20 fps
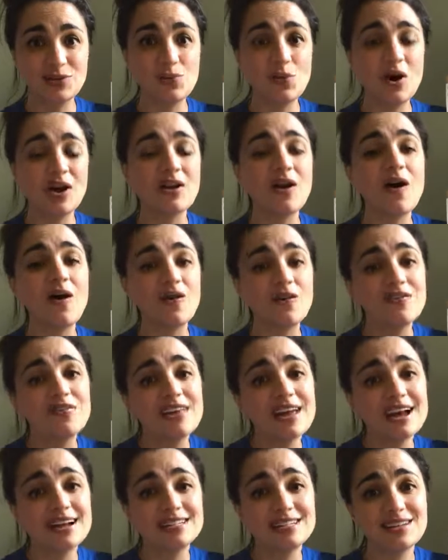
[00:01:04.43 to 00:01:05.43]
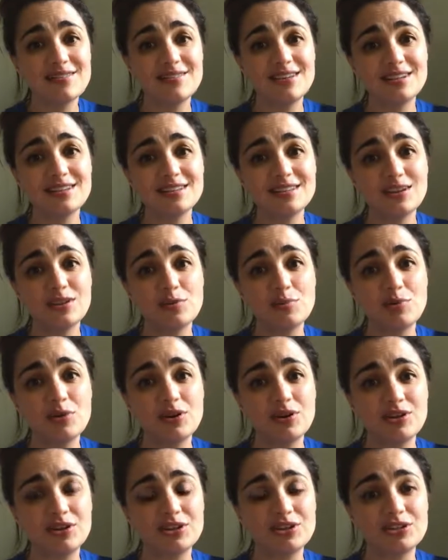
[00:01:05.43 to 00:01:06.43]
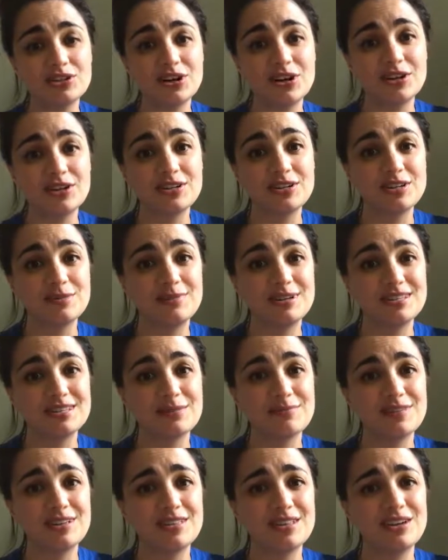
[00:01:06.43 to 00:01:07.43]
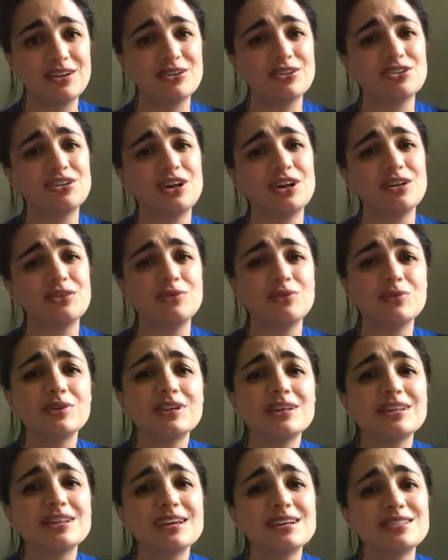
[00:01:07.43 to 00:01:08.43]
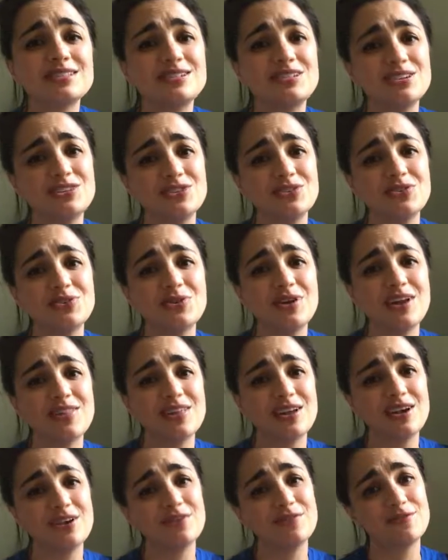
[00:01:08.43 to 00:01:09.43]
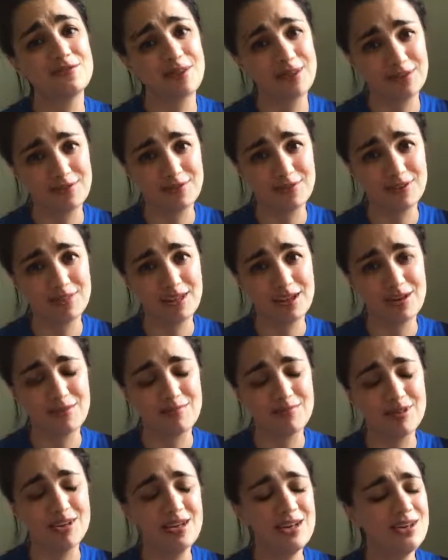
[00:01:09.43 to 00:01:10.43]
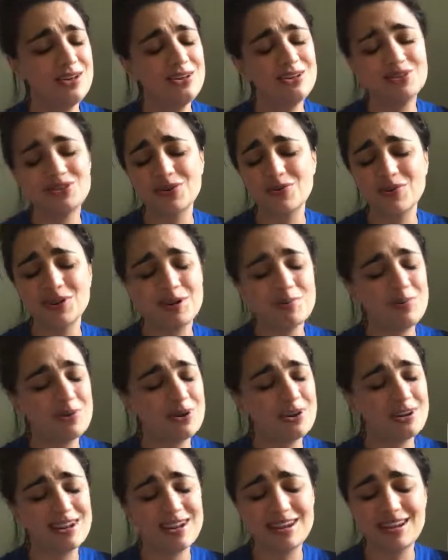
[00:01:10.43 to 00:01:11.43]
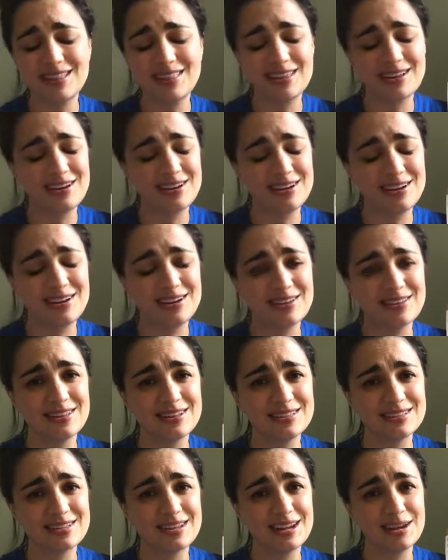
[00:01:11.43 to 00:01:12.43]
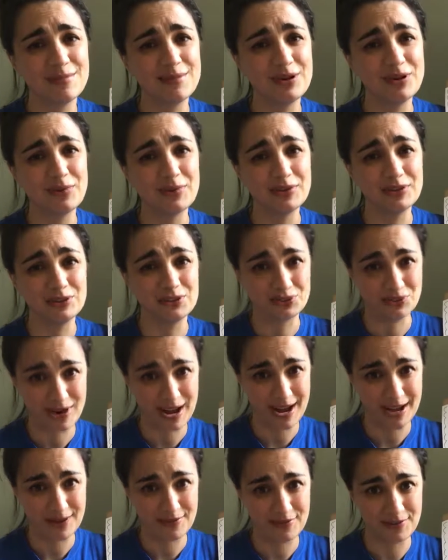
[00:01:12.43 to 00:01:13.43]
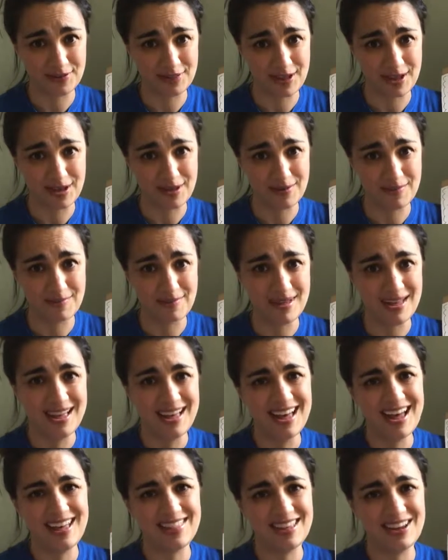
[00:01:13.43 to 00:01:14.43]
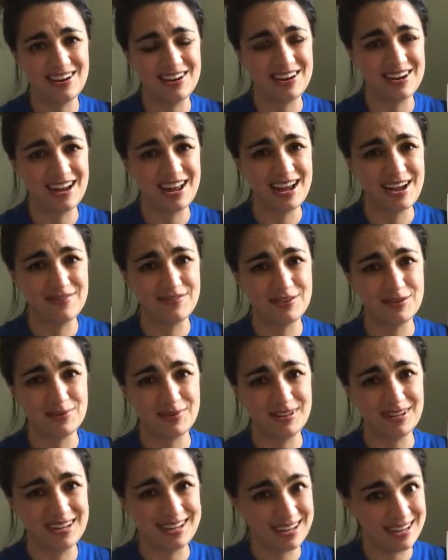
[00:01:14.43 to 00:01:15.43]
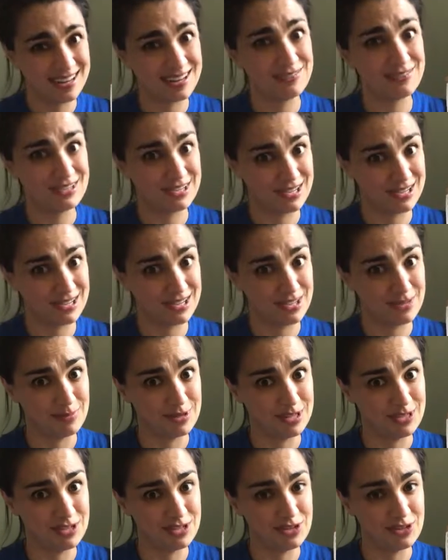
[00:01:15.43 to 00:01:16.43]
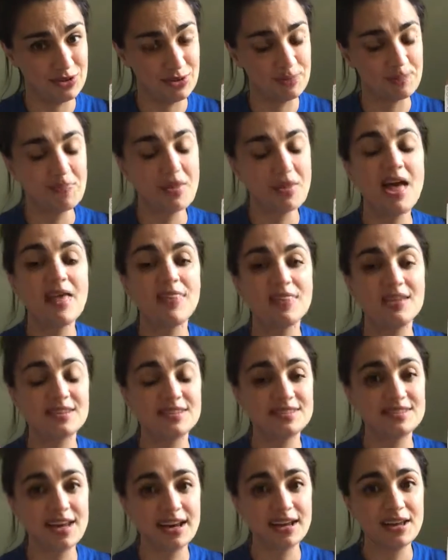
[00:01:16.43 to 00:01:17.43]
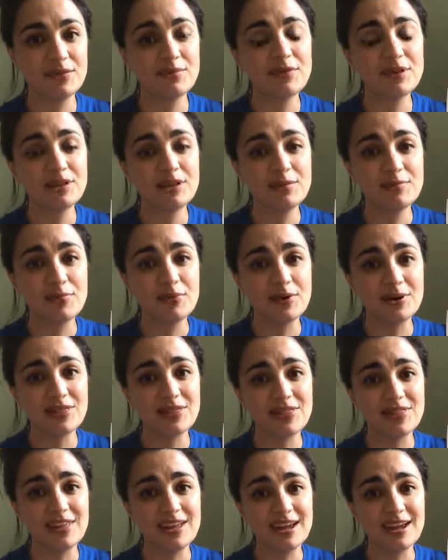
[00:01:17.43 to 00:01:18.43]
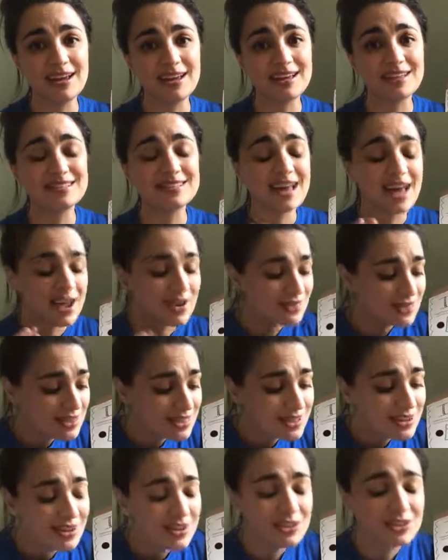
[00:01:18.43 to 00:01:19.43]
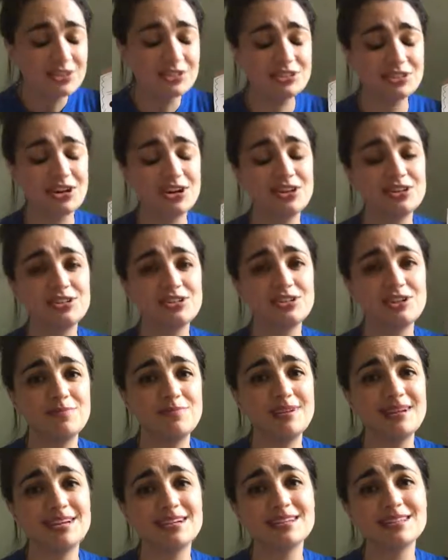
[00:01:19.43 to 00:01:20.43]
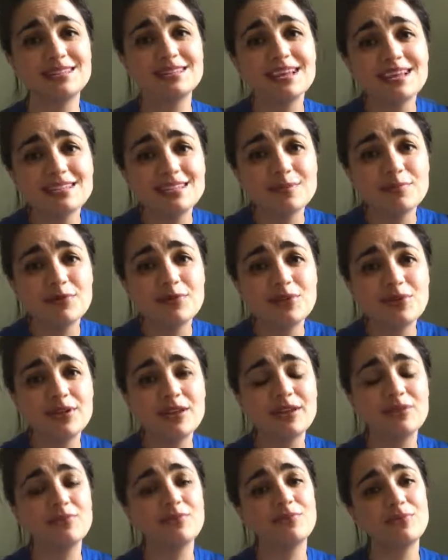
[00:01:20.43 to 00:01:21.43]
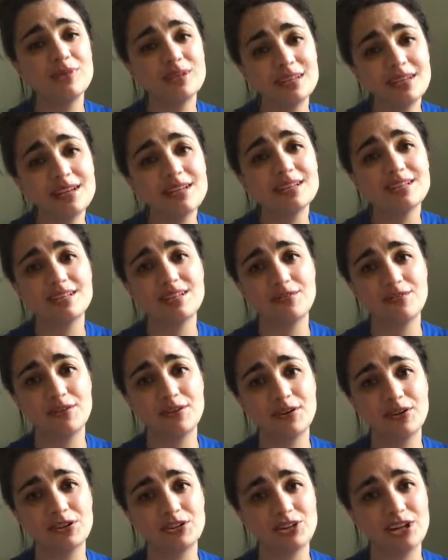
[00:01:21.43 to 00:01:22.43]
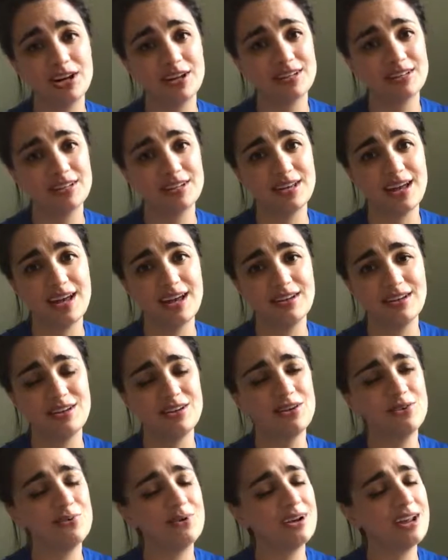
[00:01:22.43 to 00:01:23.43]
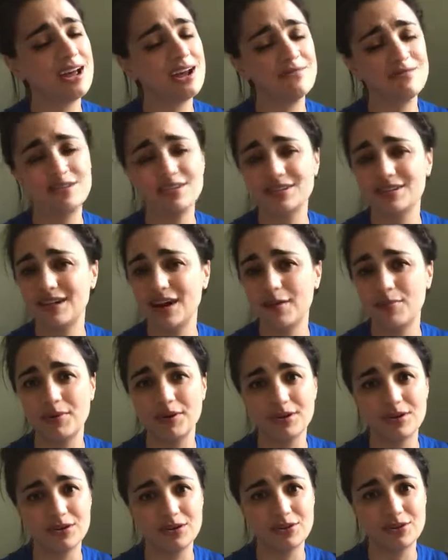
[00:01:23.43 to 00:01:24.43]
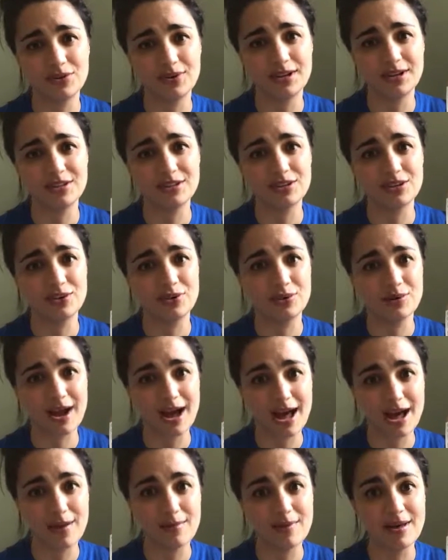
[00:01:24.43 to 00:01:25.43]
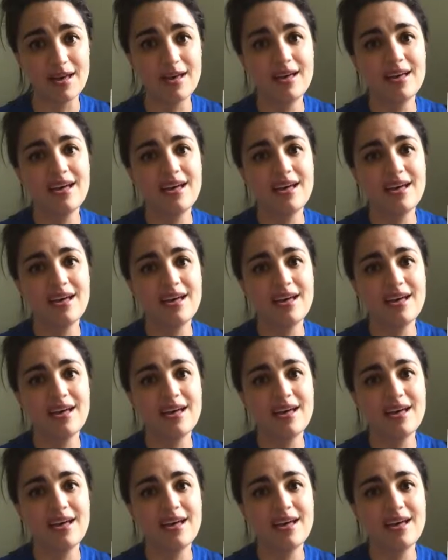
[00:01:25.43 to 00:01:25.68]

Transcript: you want all of the activities that you put on your chart to be something that your child really likes to do and that are fun for them. You don't want to put anything on here that's going to be a real drag for them and that you're going to have to really kind of talk them into. The second really important thing is everything on your chart should be accessible and really easy for your child to get. You don't want to have to stop what you're doing to grab